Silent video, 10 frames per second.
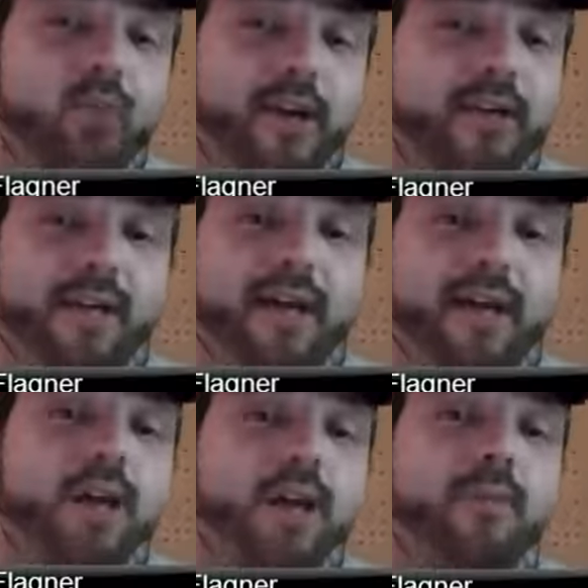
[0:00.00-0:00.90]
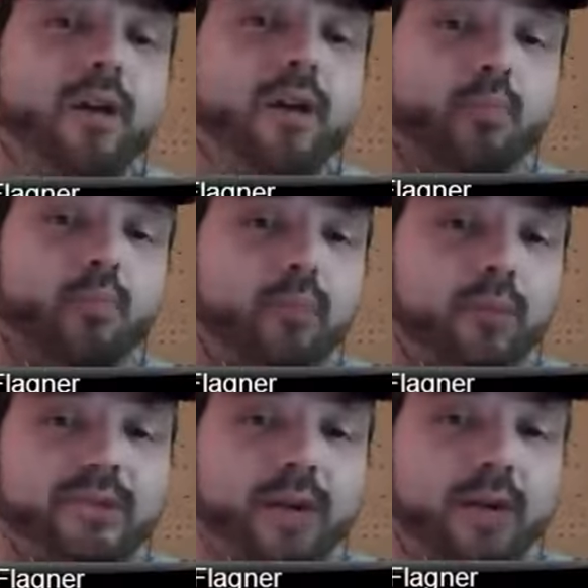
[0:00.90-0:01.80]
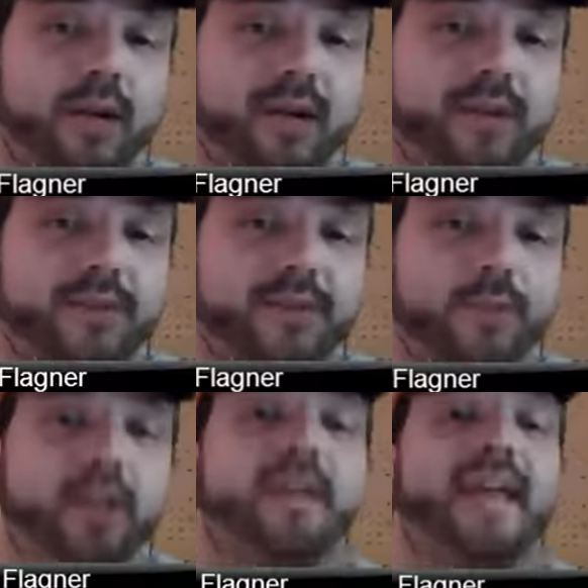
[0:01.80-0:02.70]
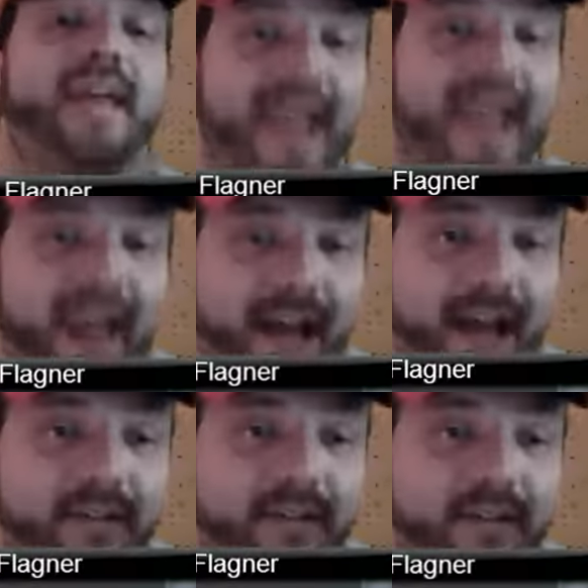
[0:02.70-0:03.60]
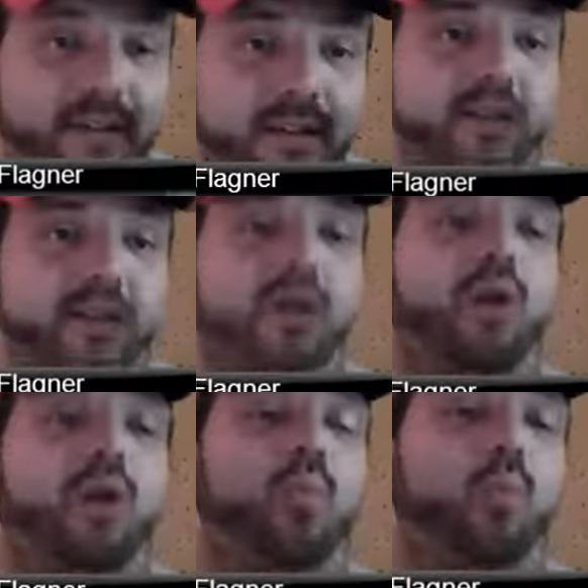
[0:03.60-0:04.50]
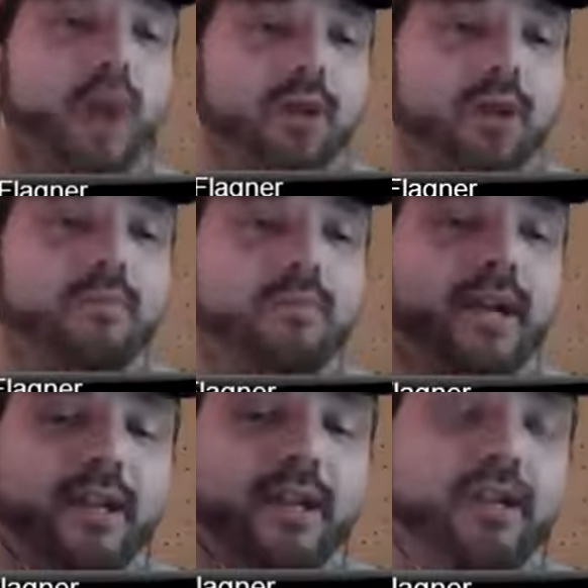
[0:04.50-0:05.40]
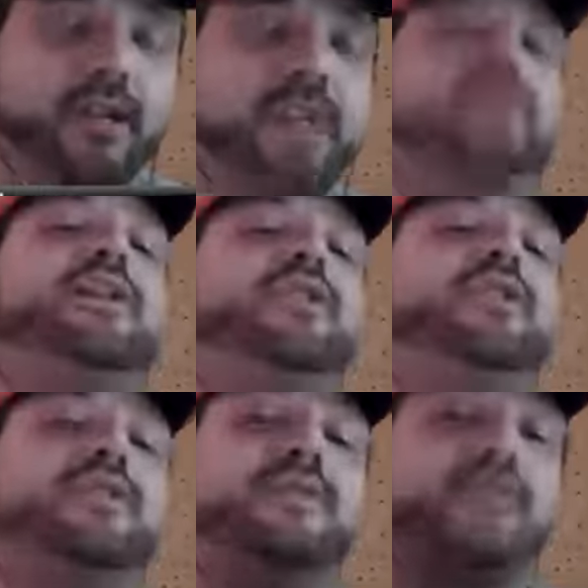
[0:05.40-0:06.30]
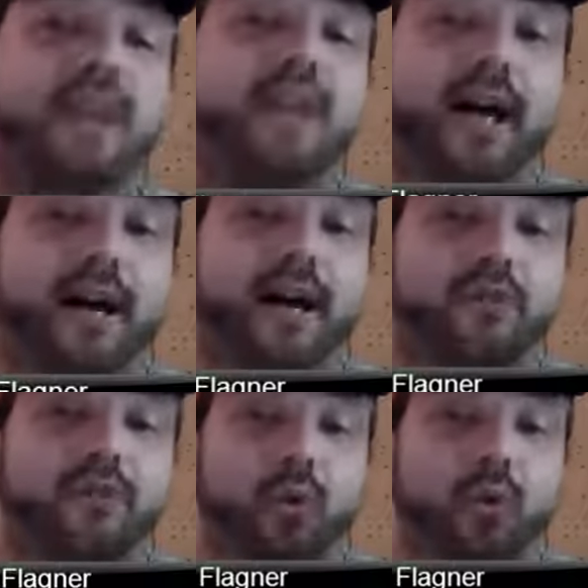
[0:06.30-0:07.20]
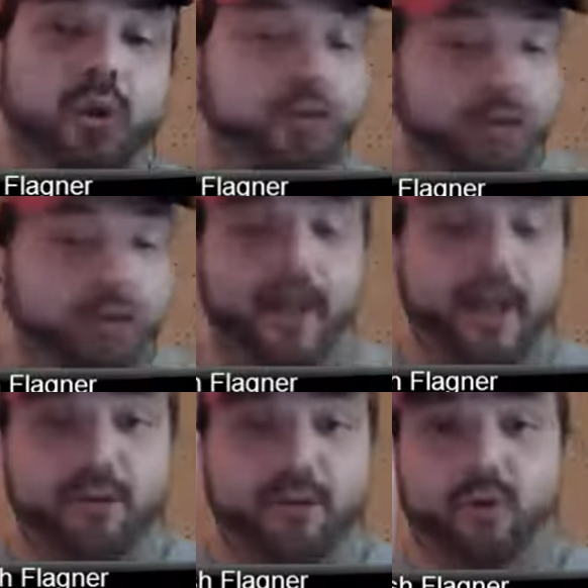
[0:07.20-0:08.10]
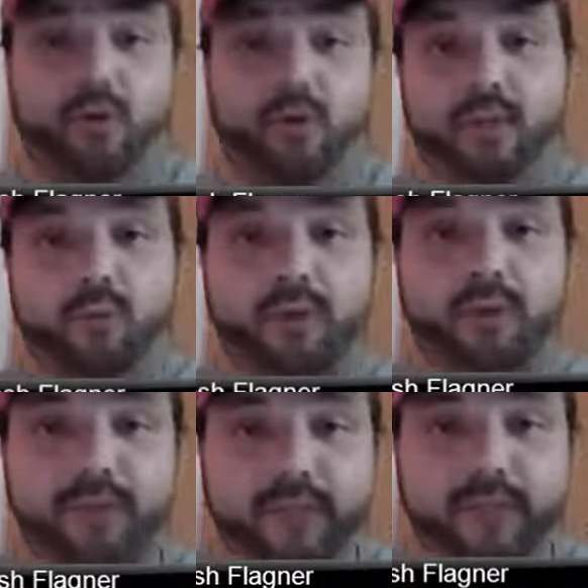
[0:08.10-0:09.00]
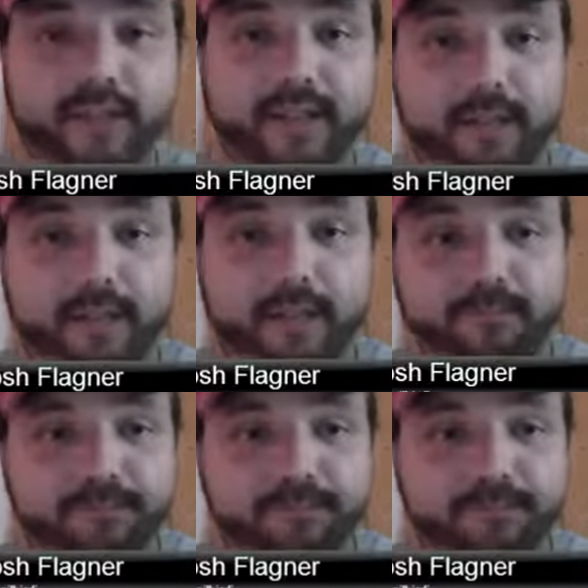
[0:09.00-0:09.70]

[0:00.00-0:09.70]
What do you have coming up? What's going on this week? And welcome and congratulations on your new editor role on morethanafan.net.